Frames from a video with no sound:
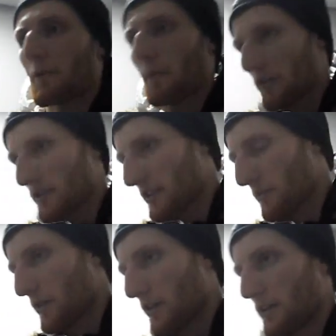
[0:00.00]
rebounding
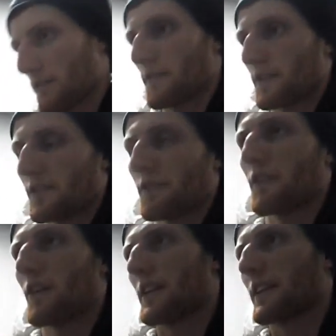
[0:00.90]
the ball first of all,